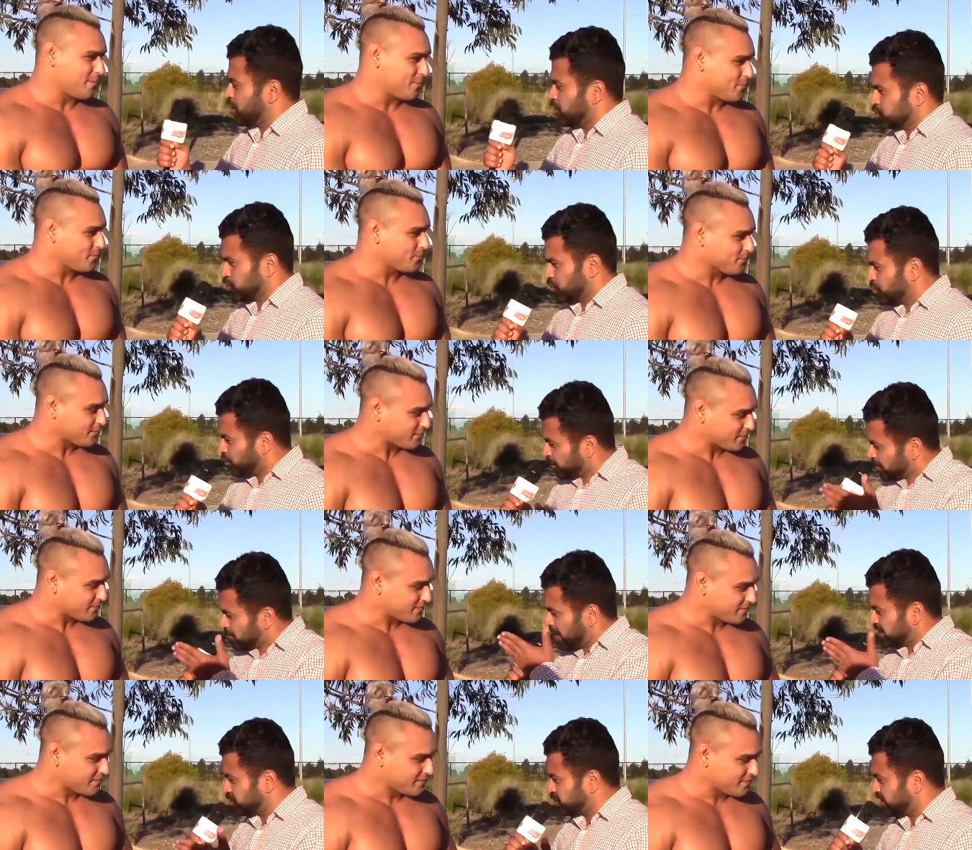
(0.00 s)
Speaker 1: so you already
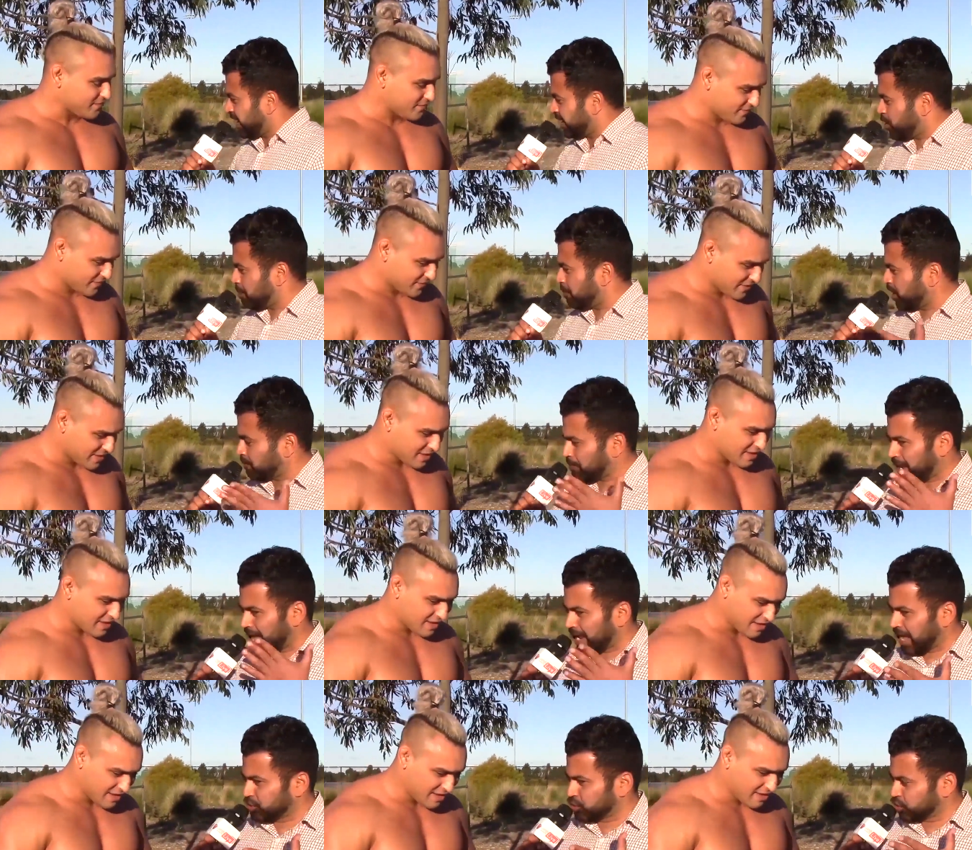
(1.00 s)
mentioned like
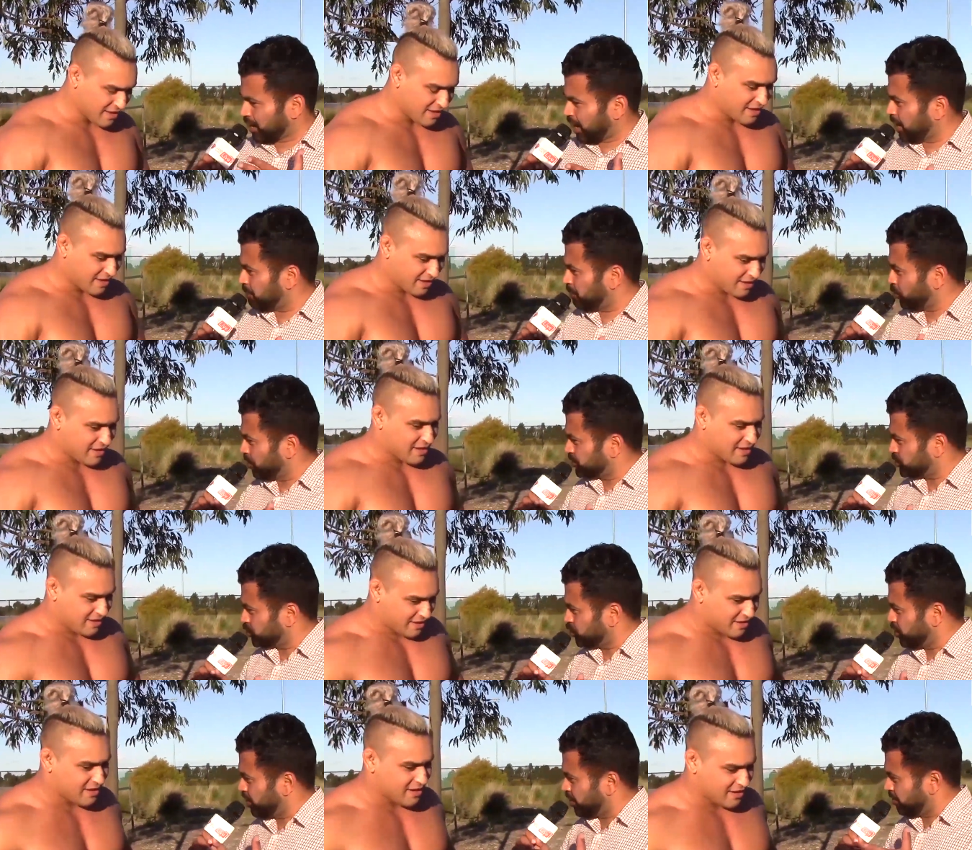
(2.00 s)
Lapala Jalalpur is
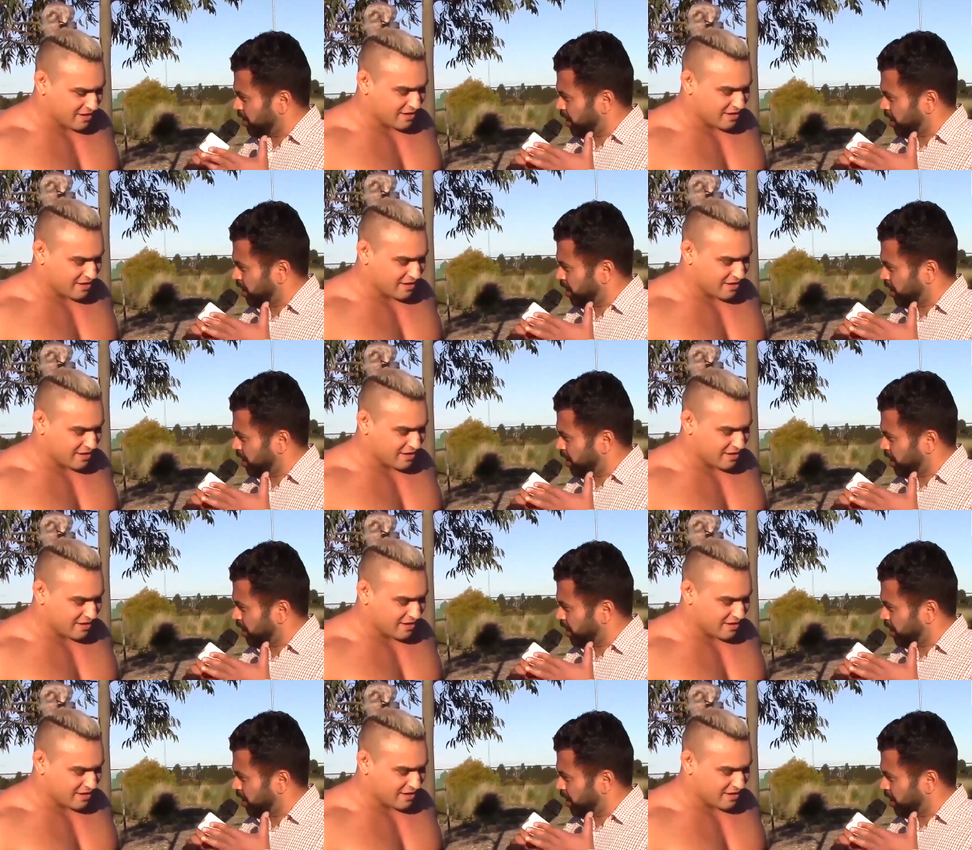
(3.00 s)
your